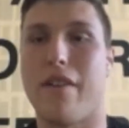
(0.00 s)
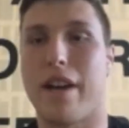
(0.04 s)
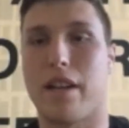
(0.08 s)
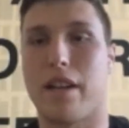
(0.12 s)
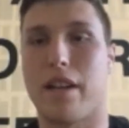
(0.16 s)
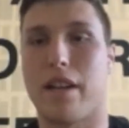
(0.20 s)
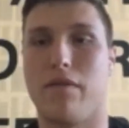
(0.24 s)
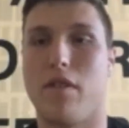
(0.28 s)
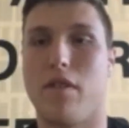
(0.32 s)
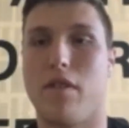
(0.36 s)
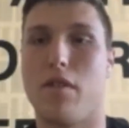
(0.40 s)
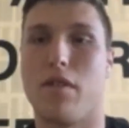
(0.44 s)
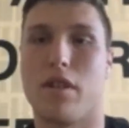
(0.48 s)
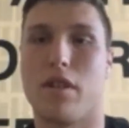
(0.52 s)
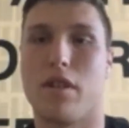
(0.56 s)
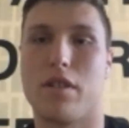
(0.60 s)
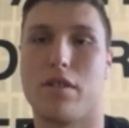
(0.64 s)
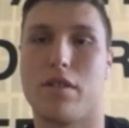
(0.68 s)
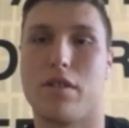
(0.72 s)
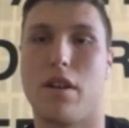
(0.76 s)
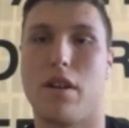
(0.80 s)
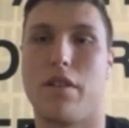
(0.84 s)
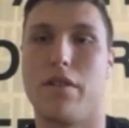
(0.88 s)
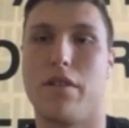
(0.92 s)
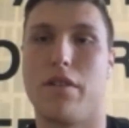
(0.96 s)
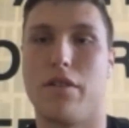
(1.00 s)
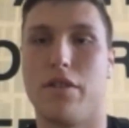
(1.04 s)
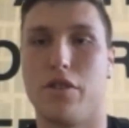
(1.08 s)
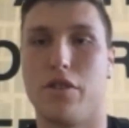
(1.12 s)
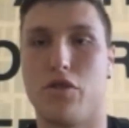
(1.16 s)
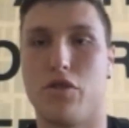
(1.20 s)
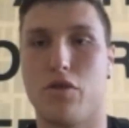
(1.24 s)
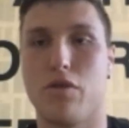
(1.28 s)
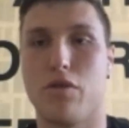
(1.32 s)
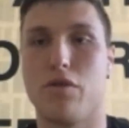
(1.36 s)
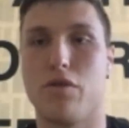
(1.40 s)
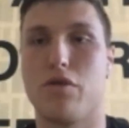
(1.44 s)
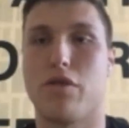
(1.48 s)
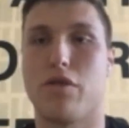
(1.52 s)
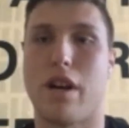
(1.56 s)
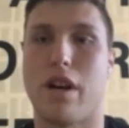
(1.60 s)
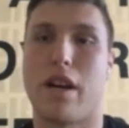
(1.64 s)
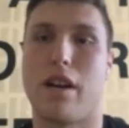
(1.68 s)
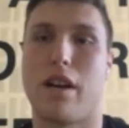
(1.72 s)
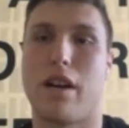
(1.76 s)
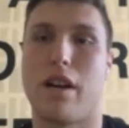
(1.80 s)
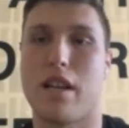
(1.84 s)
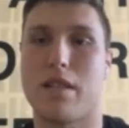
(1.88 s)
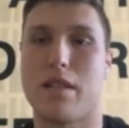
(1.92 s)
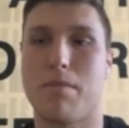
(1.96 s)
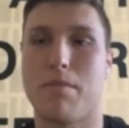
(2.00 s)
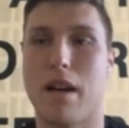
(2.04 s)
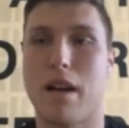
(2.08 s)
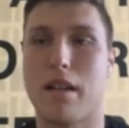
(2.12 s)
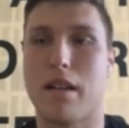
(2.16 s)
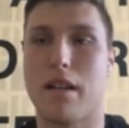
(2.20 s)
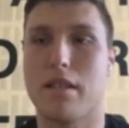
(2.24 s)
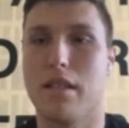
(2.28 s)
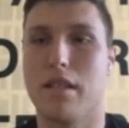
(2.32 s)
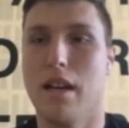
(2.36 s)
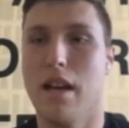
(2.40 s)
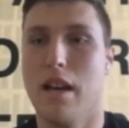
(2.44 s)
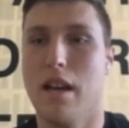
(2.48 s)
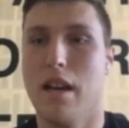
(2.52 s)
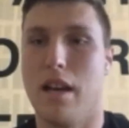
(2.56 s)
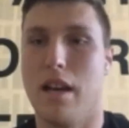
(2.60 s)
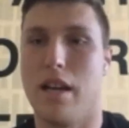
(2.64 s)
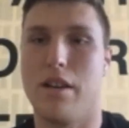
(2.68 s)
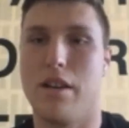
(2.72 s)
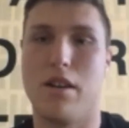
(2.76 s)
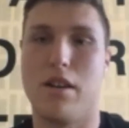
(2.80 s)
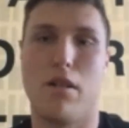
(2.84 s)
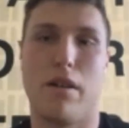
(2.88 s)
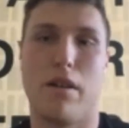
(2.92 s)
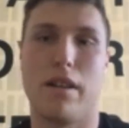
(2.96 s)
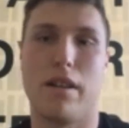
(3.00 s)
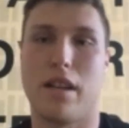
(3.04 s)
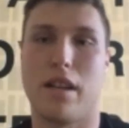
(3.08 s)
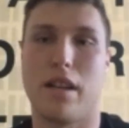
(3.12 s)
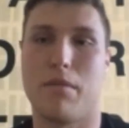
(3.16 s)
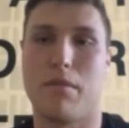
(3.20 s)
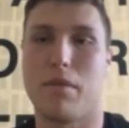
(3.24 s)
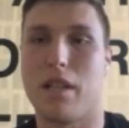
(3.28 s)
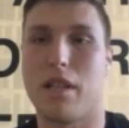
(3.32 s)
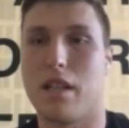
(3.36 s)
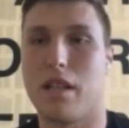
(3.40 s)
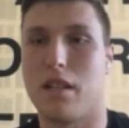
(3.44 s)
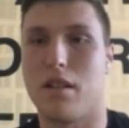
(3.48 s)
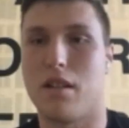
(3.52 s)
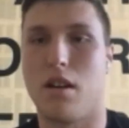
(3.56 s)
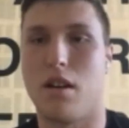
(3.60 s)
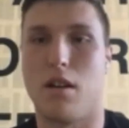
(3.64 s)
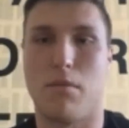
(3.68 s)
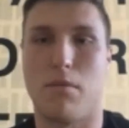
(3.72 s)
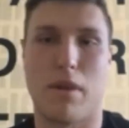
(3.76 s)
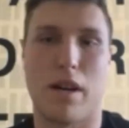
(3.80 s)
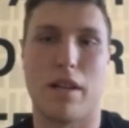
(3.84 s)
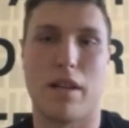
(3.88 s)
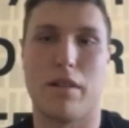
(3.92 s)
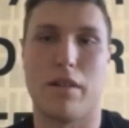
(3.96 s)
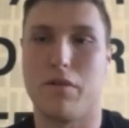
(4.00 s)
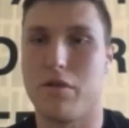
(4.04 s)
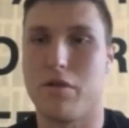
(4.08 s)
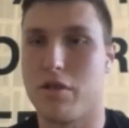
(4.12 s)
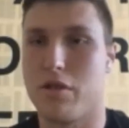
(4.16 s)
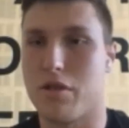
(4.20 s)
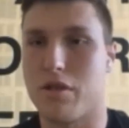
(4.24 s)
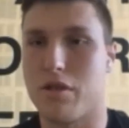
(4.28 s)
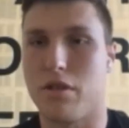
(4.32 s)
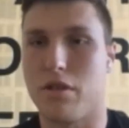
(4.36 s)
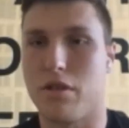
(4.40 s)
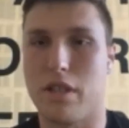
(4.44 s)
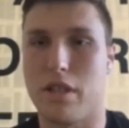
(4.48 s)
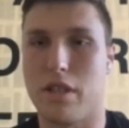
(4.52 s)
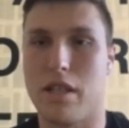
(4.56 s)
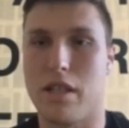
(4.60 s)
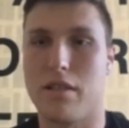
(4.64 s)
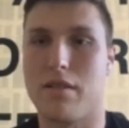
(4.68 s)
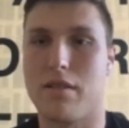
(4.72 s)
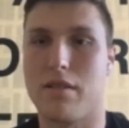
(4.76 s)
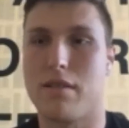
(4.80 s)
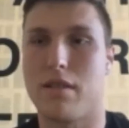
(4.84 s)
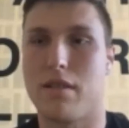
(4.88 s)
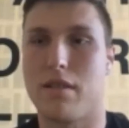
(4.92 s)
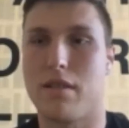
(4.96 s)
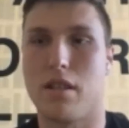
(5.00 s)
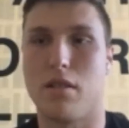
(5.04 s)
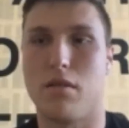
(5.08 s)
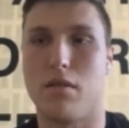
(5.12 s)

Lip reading: I can focus on the true training aspect and knowing that I'm getting all my nutritional needs,